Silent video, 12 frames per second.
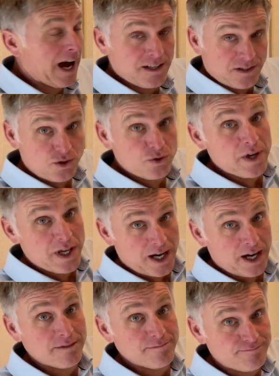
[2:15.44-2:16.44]
su
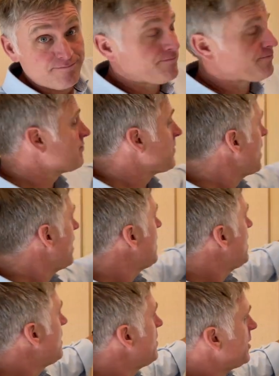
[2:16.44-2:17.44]
hija.
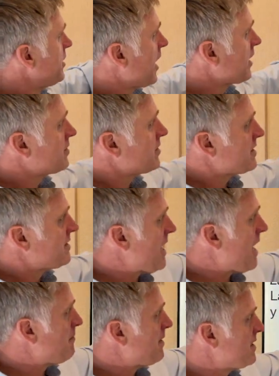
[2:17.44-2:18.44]
The doctor
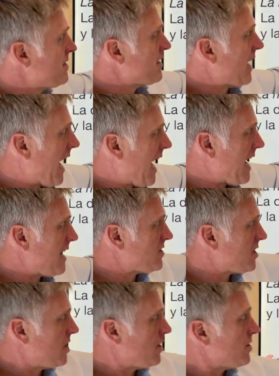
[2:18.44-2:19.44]
examines the eyes,
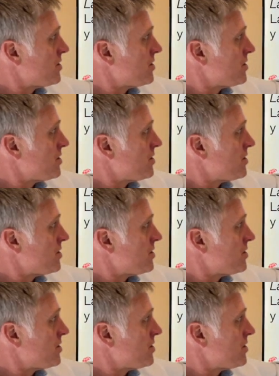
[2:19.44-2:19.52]
ears.